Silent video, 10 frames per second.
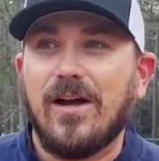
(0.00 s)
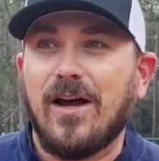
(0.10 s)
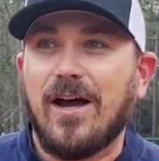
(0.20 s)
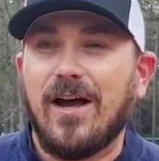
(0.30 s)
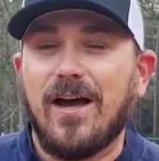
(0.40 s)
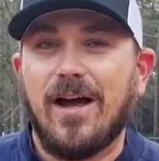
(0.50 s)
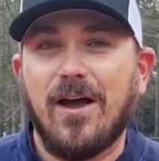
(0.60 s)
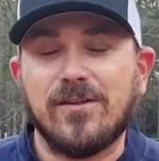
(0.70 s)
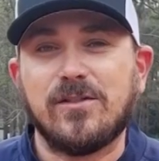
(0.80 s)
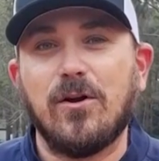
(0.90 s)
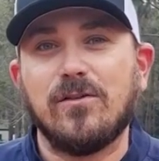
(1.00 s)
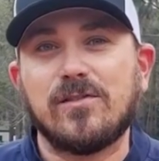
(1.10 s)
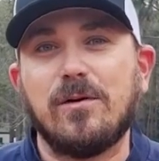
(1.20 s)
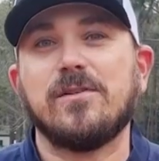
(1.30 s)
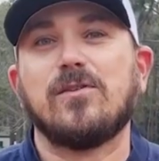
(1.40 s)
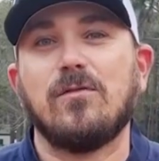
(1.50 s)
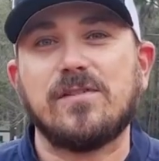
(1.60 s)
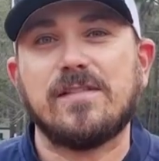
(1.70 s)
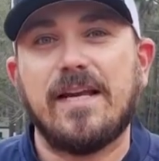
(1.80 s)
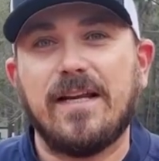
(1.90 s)
I also own Summit
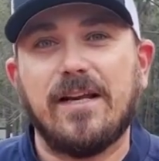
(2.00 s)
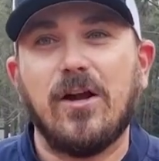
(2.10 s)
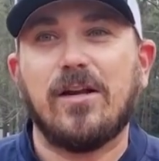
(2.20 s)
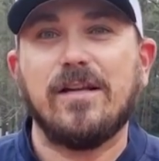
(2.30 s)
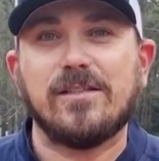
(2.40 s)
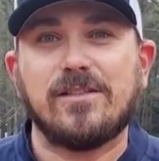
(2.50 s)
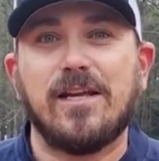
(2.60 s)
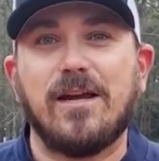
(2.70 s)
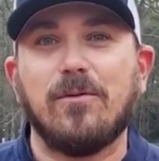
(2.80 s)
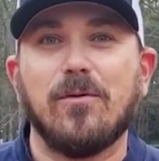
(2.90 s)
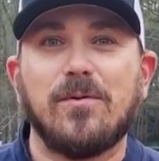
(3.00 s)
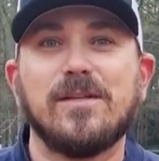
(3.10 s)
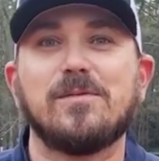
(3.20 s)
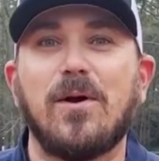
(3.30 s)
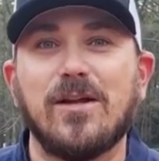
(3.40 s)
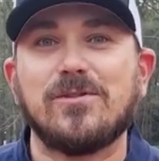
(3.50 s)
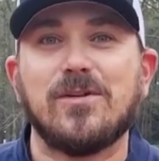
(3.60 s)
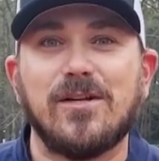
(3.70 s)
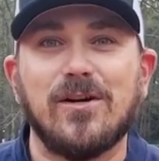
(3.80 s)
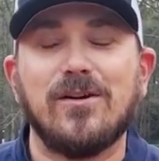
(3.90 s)
Services Heating and Air Conditioning. We're a big sponsor
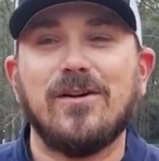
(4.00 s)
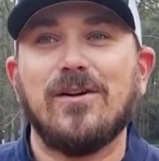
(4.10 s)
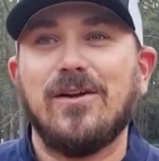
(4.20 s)
here.